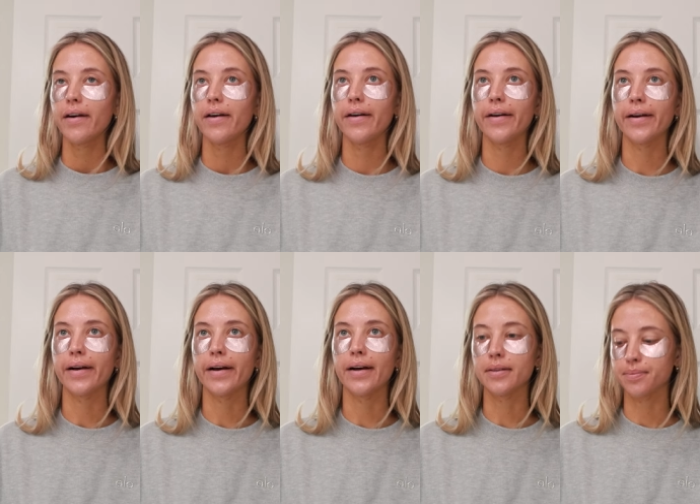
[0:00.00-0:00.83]

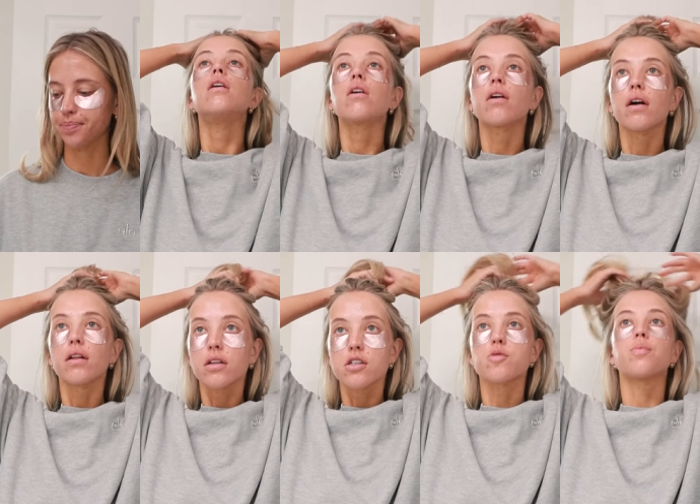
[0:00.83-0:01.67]
okay,
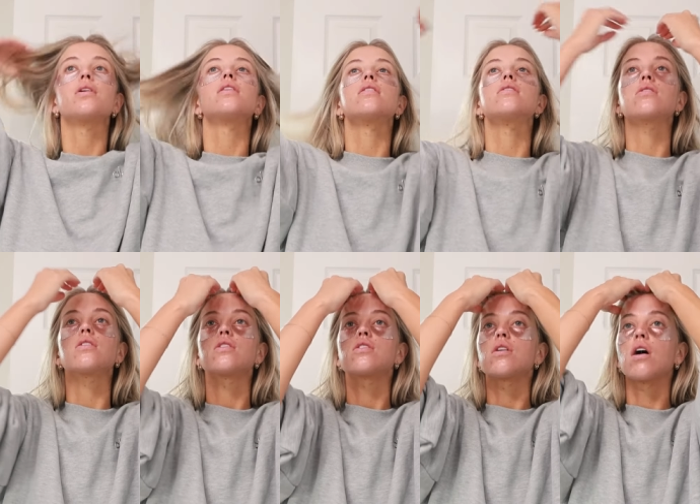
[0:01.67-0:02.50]
let's put
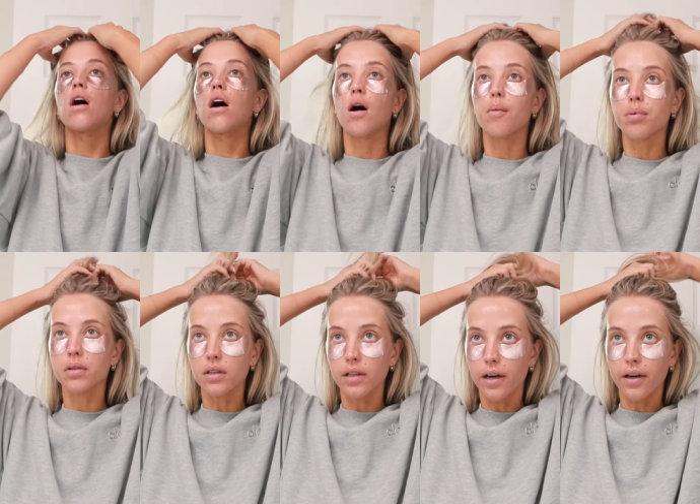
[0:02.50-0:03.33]
this
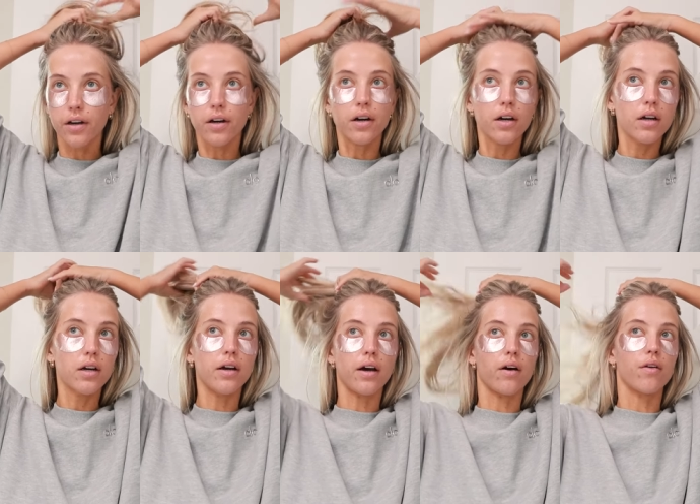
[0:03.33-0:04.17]
top layer
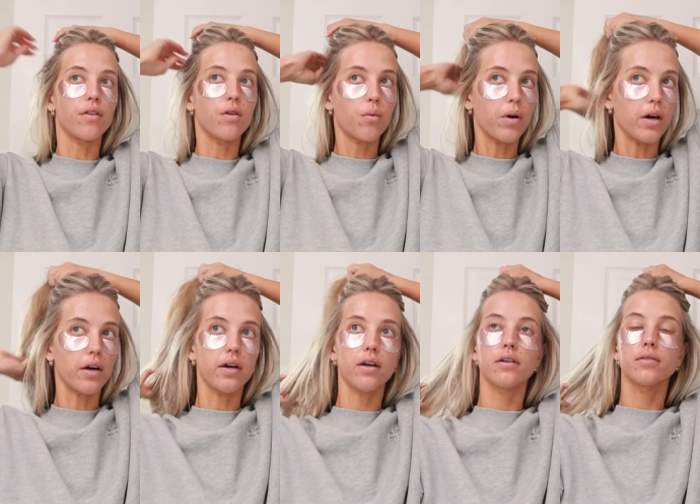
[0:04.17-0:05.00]
out of the
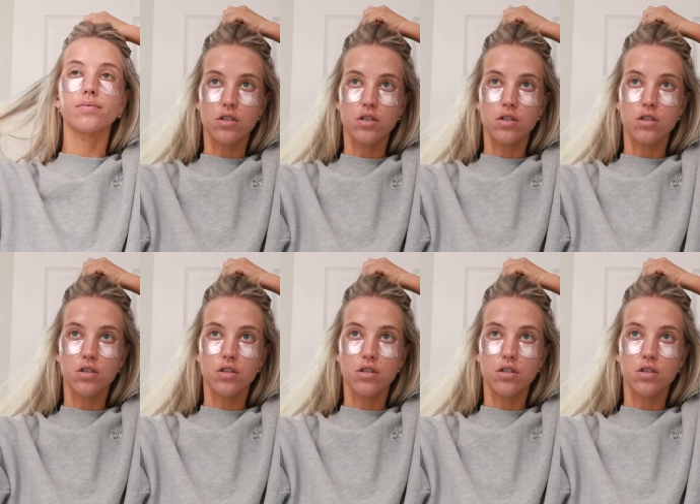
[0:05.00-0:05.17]
way.